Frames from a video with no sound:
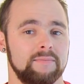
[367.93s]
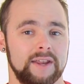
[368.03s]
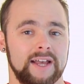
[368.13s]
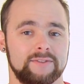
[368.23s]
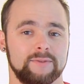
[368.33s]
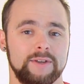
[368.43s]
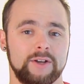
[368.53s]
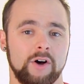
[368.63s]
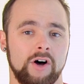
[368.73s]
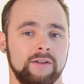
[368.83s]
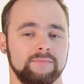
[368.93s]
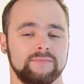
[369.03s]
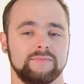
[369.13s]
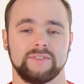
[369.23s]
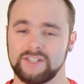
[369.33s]
But as for me, Carl,
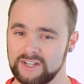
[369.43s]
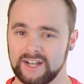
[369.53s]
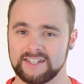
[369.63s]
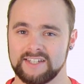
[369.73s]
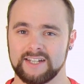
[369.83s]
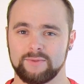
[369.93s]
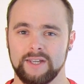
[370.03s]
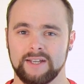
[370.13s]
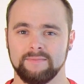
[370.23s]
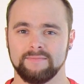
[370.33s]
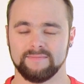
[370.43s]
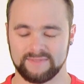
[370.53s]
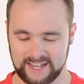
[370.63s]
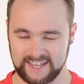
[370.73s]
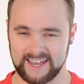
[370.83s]
see you guys next week.
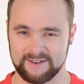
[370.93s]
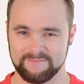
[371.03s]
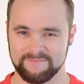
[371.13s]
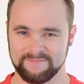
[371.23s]
Take care.